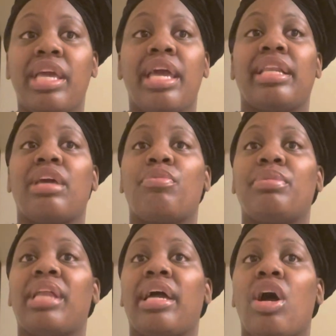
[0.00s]
And they're going to be
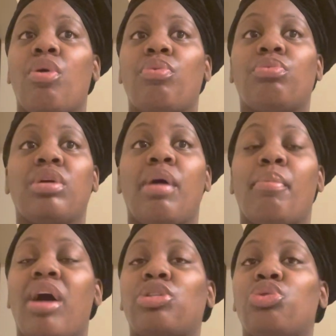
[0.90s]
like, oh,
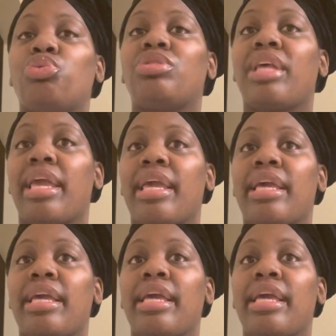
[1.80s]
mom, you said